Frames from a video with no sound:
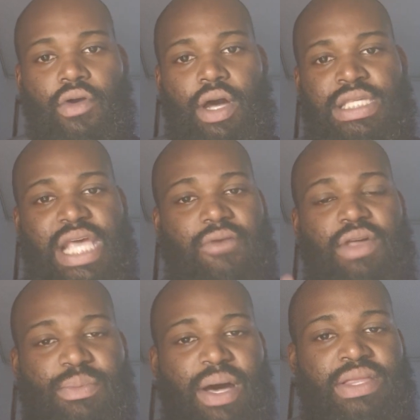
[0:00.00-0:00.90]
It's not
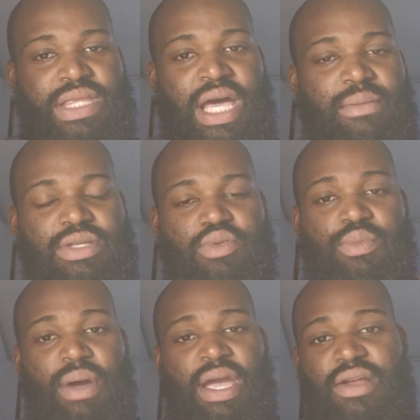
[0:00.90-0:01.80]
really about them. It's really
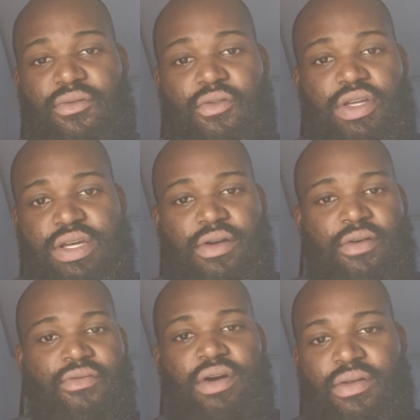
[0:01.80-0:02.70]
about hearing the voice
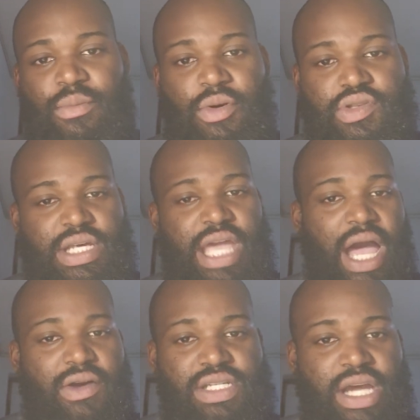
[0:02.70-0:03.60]
of the Most High
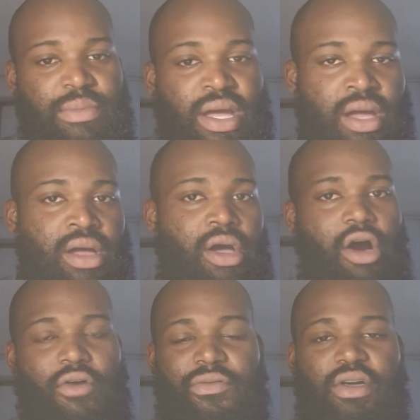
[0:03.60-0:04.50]
Yahushua, man.
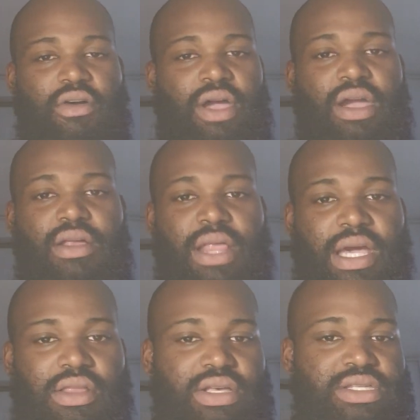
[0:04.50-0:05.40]
Hopefully, on here,
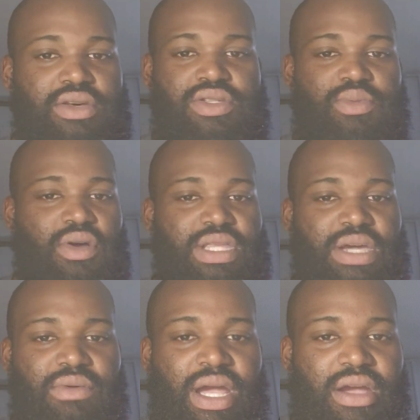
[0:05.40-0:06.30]
like this little small
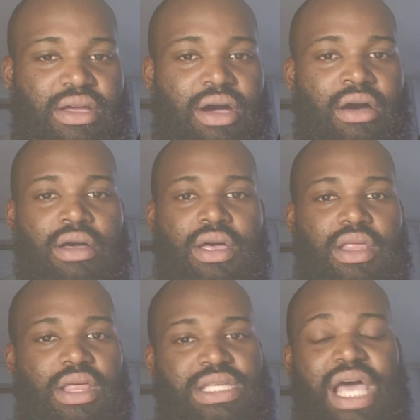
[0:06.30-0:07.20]
thing right here, y'all.
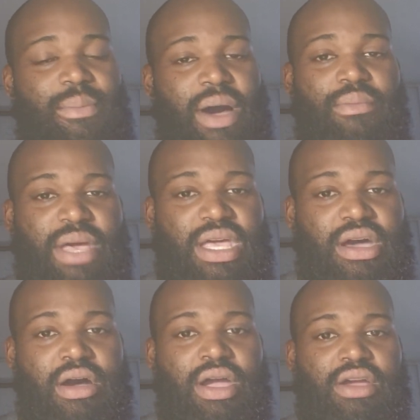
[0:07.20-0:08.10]
It's not about me,
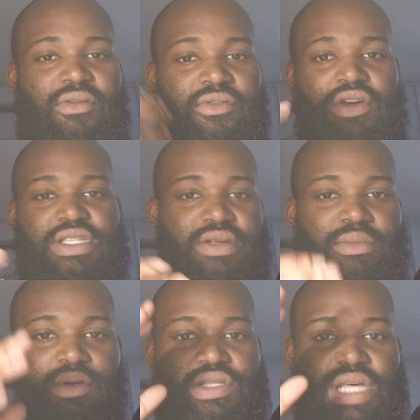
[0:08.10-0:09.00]
y'all hearing the voice of the
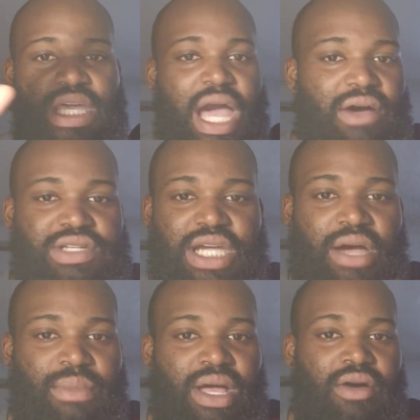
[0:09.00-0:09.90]
Most High
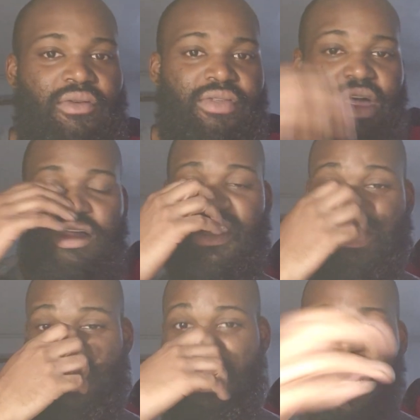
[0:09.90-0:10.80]
Yahushua, man. Hopefully, y'all
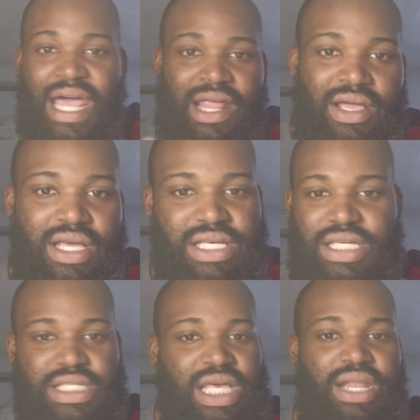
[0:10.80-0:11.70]
listen to that
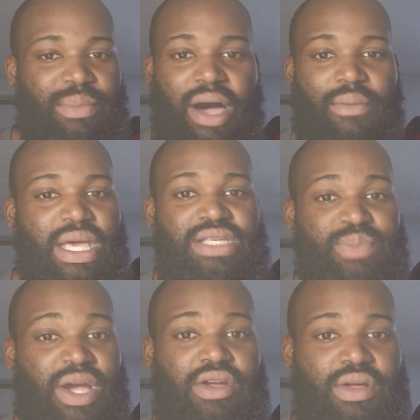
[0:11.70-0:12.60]
because it ain't about me. It's
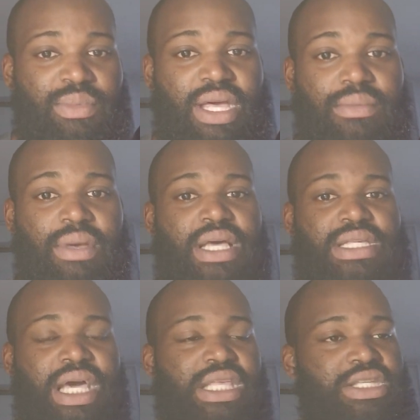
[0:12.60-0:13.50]
bigger than me, man.
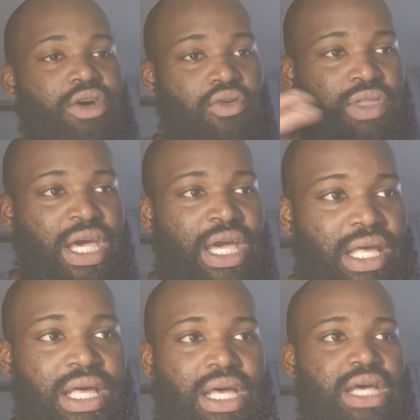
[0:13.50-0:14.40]
It's like this whole thing
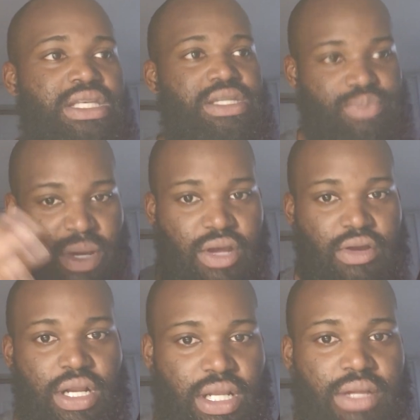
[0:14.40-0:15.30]
is just bigger
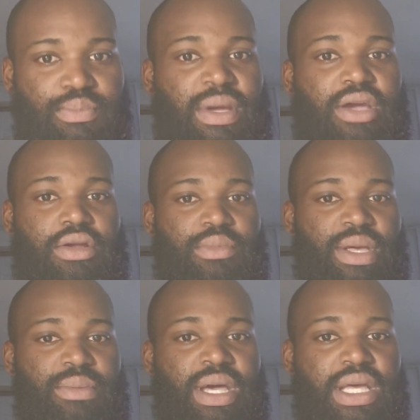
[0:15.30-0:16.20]
than
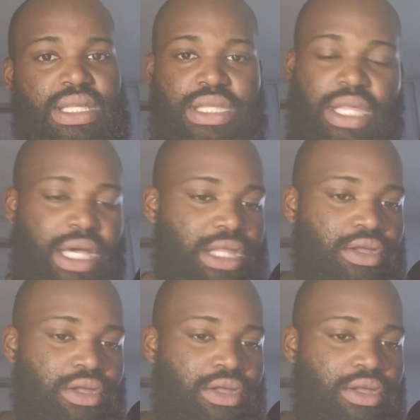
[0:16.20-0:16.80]
me, man. Like